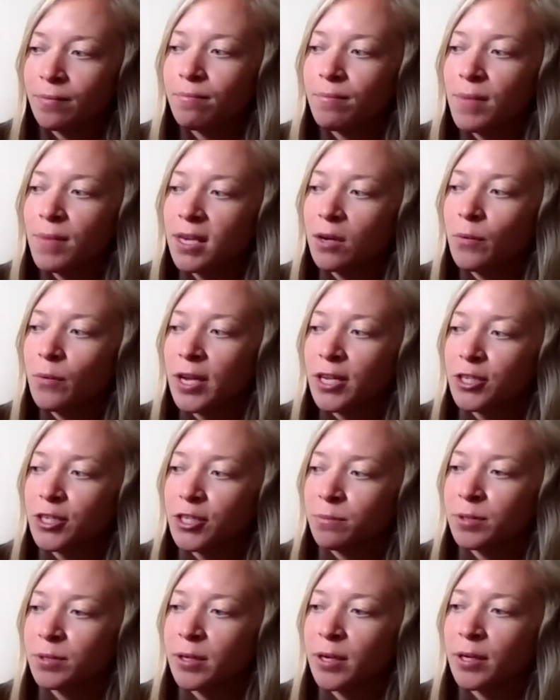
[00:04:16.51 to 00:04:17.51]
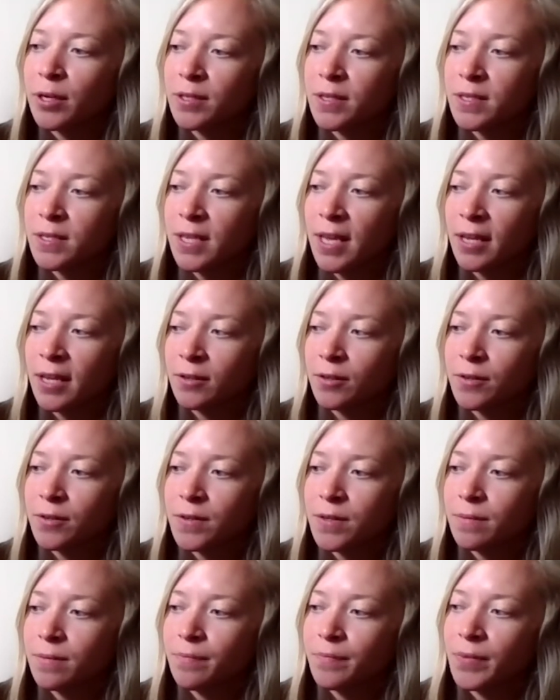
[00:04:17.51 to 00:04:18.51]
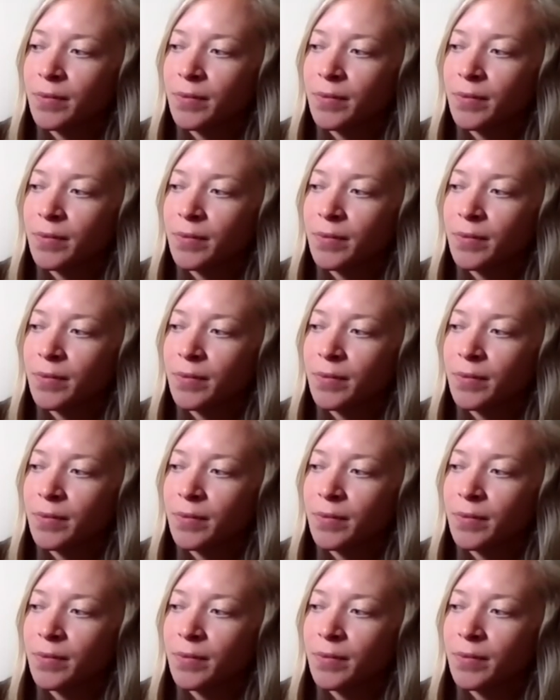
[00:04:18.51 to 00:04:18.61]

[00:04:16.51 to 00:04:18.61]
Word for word: Make a wish and blow out these candles.